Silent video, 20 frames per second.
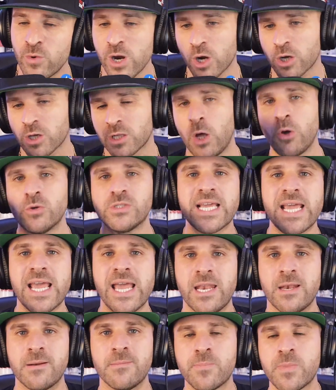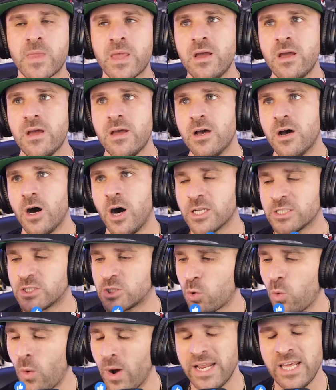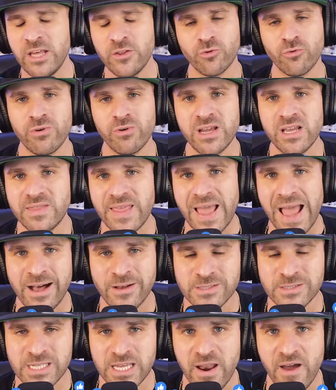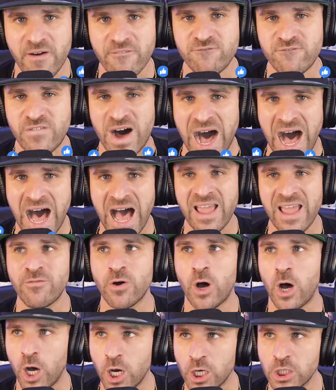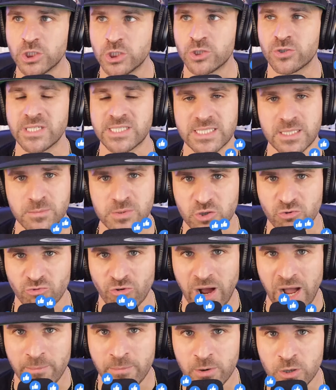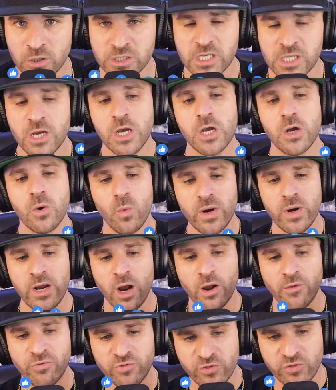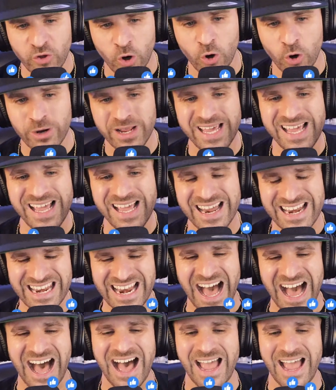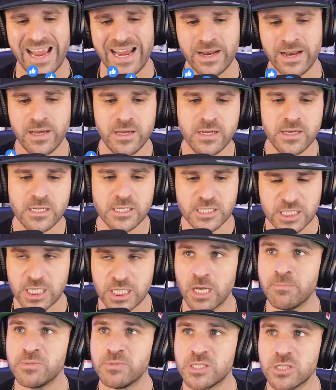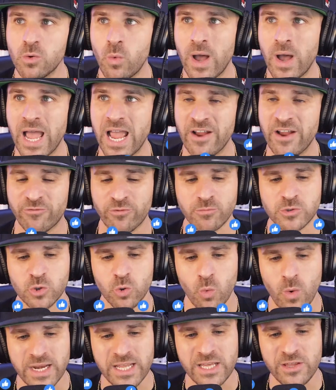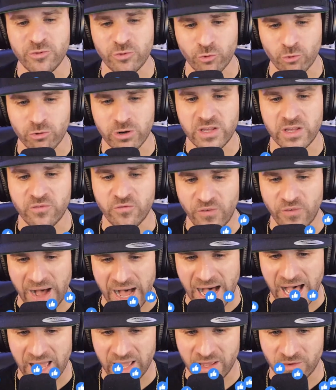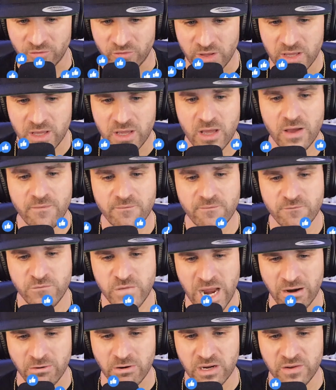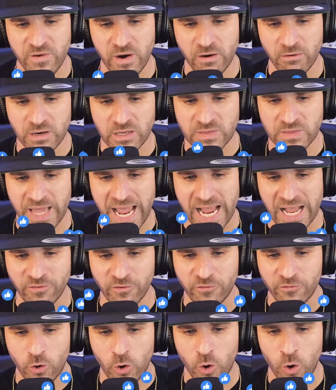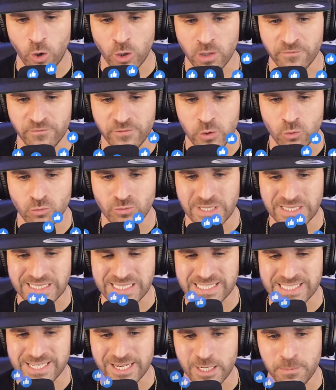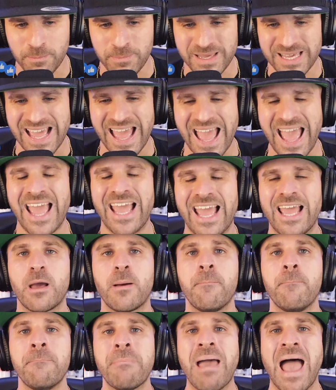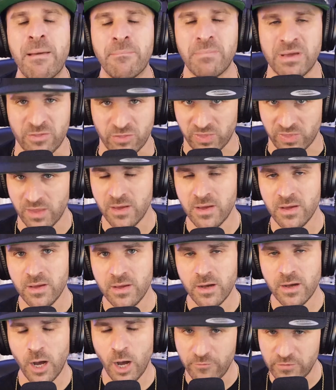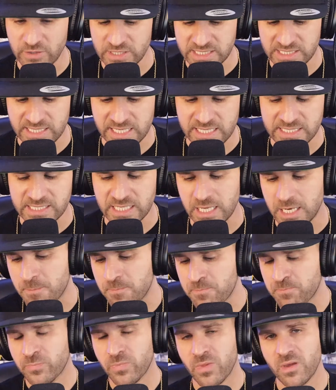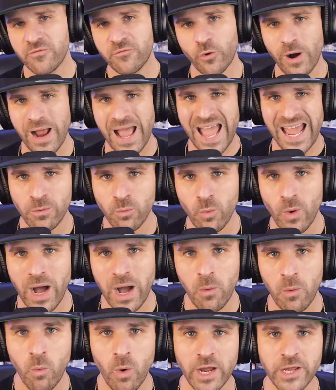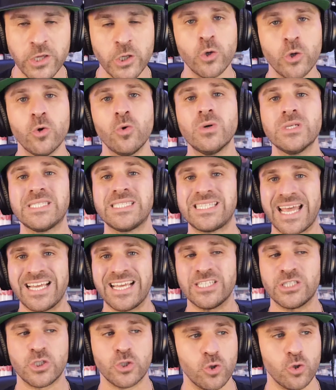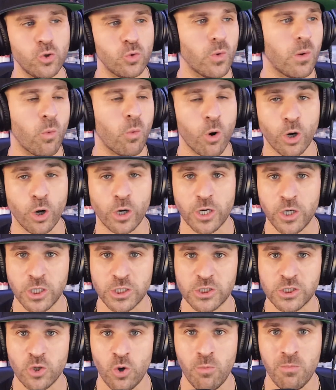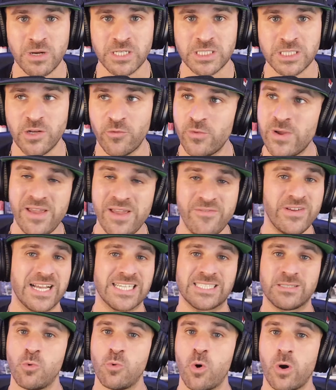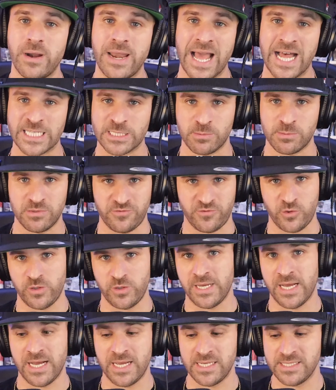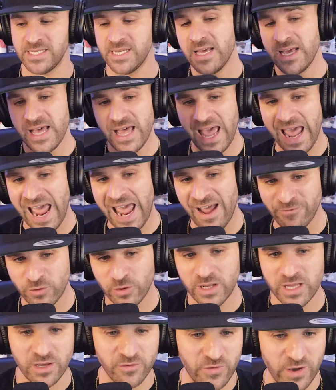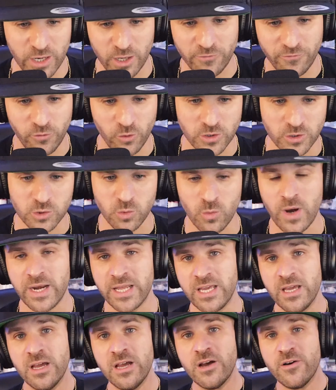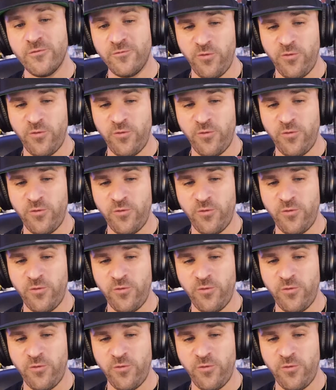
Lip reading: We are closing in on 23,500 subscribers. We are 39 subs away from 23,500. Very, very thankful for all of you. This is going to be a mammoth of a season for NYYU. Stay tuned. We're working on so much stuff. We even got some more announcements for you guys after the event on 420.